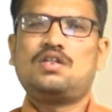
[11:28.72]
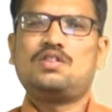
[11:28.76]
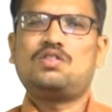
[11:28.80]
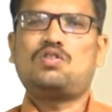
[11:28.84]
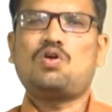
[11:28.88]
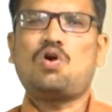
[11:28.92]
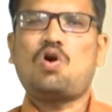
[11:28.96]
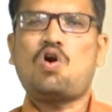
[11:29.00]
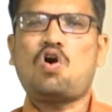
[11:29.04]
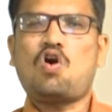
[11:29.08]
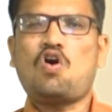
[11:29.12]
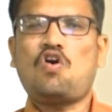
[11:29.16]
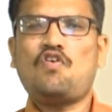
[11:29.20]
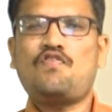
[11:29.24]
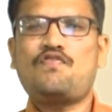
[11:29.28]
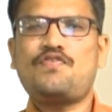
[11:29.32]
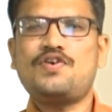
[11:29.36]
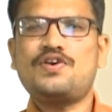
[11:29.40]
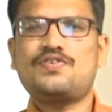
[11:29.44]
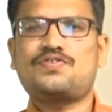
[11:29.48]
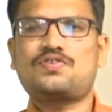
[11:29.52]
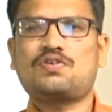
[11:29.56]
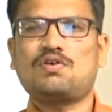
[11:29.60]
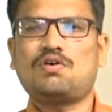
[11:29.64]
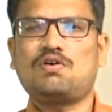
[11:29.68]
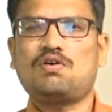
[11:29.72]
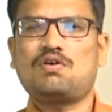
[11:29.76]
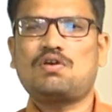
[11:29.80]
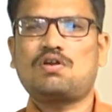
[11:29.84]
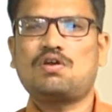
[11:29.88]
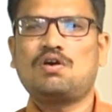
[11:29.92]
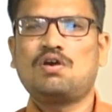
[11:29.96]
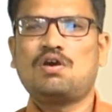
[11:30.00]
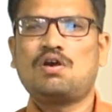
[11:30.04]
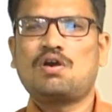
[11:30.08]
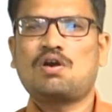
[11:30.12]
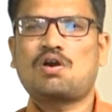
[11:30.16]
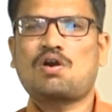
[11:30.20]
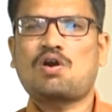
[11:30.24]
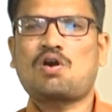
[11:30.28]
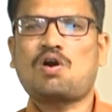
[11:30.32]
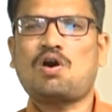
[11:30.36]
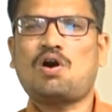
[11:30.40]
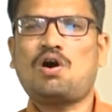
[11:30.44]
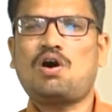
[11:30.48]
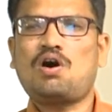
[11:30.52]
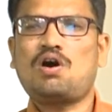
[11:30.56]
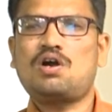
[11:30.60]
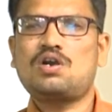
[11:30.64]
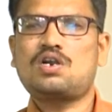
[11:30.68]
The officer
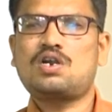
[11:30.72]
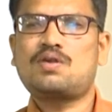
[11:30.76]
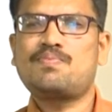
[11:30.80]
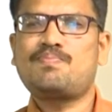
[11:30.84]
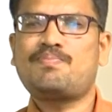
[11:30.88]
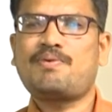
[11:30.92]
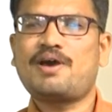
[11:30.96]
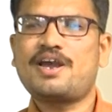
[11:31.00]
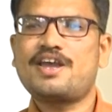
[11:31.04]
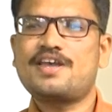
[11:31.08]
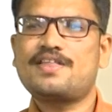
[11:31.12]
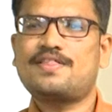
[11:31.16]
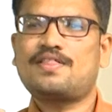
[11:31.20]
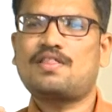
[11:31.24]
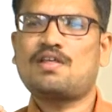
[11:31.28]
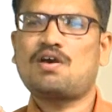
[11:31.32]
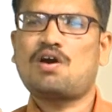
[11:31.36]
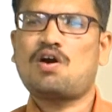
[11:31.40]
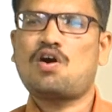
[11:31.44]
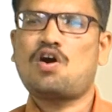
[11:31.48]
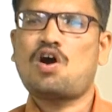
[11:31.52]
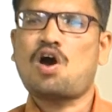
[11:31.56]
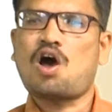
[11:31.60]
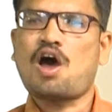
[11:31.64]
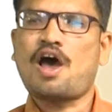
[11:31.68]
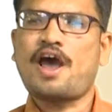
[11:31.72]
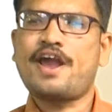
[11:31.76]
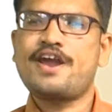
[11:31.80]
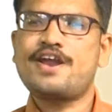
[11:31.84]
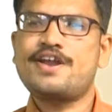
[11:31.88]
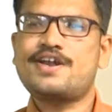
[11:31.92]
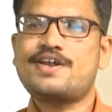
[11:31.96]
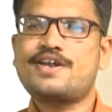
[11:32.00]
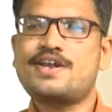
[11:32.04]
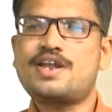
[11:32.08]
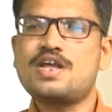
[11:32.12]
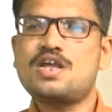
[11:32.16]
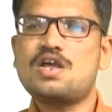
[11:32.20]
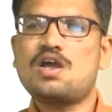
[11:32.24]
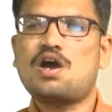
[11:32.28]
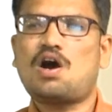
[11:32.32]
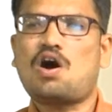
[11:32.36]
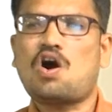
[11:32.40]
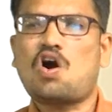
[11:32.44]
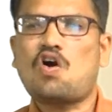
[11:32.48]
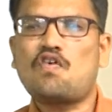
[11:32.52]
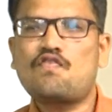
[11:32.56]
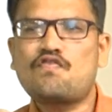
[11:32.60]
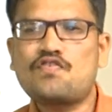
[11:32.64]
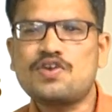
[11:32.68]
caught by the IT
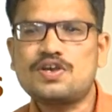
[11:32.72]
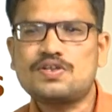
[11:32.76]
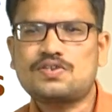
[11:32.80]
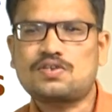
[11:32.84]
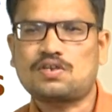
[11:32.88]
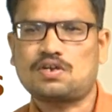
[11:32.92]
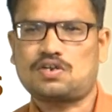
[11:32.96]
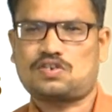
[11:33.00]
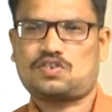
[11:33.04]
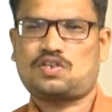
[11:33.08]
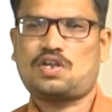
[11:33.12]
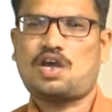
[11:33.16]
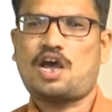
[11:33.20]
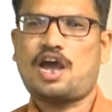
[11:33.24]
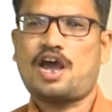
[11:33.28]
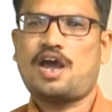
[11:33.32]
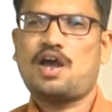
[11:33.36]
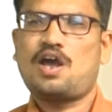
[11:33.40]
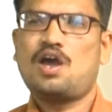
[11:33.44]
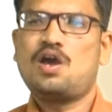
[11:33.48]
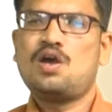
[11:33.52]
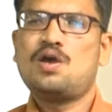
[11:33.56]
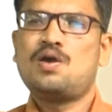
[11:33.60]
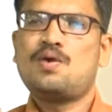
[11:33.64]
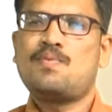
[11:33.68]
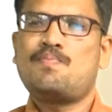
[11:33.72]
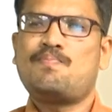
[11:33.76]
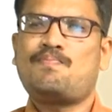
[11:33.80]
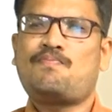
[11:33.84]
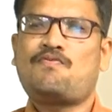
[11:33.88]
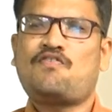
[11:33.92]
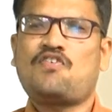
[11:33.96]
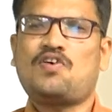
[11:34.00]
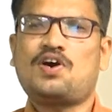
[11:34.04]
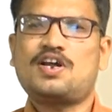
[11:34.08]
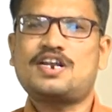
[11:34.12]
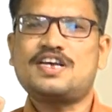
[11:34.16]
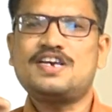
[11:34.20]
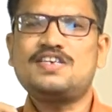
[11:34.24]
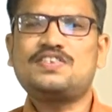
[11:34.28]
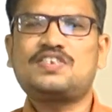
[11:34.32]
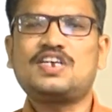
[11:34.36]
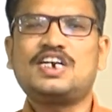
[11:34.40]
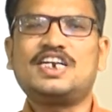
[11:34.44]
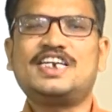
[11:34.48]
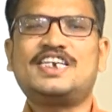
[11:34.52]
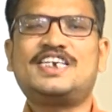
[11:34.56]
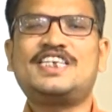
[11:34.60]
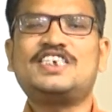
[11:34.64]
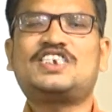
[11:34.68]
officers for his
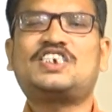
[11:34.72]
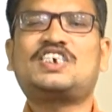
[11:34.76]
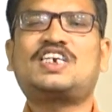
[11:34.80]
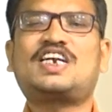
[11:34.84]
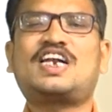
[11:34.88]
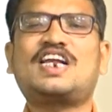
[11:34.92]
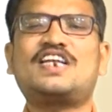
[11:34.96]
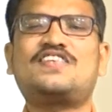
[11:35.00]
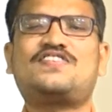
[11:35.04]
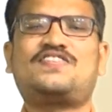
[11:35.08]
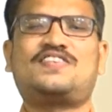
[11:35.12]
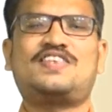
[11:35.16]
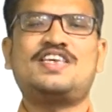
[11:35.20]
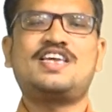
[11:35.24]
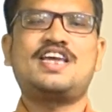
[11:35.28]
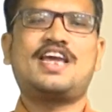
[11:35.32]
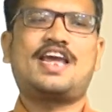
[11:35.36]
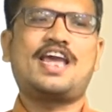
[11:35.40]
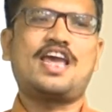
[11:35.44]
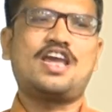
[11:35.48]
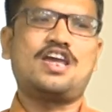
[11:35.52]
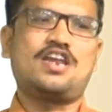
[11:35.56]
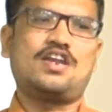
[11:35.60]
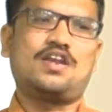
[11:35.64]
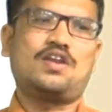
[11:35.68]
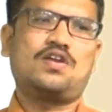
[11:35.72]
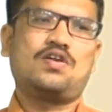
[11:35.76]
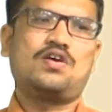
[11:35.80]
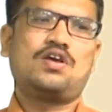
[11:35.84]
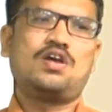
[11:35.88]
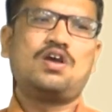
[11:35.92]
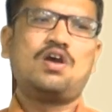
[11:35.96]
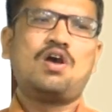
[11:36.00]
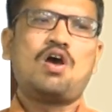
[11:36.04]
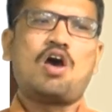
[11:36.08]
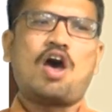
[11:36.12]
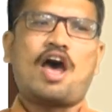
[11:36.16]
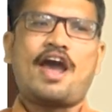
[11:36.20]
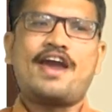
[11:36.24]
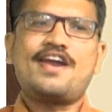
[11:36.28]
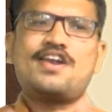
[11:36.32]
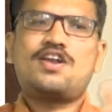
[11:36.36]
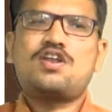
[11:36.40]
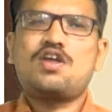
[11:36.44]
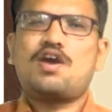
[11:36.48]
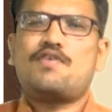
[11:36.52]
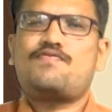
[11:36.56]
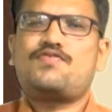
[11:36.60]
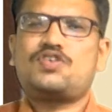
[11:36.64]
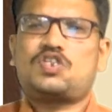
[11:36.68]
distressing gain.
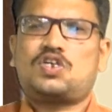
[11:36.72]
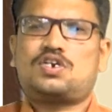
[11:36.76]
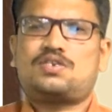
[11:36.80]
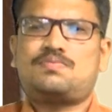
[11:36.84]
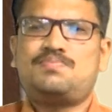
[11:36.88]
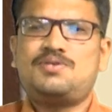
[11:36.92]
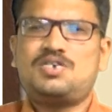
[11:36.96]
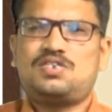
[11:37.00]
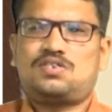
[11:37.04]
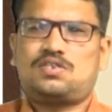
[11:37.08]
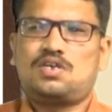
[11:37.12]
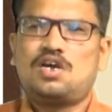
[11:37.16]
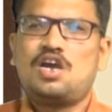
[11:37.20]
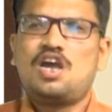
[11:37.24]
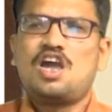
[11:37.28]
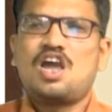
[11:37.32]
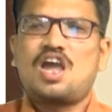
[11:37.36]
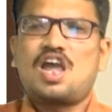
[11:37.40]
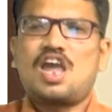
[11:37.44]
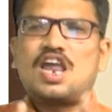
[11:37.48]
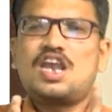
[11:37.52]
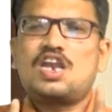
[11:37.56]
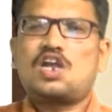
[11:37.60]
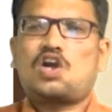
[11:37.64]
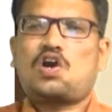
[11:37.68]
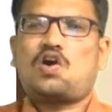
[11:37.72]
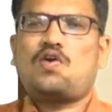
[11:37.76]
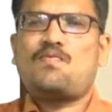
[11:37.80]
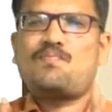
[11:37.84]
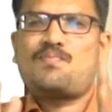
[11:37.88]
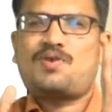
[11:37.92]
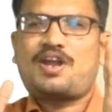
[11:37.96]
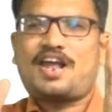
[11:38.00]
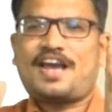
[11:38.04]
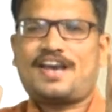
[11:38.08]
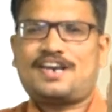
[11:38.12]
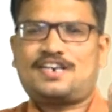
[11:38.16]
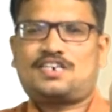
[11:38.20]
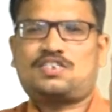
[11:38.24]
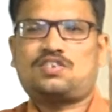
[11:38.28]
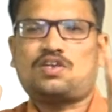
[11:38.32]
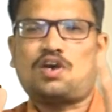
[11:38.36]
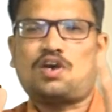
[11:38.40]
IT officers means income tax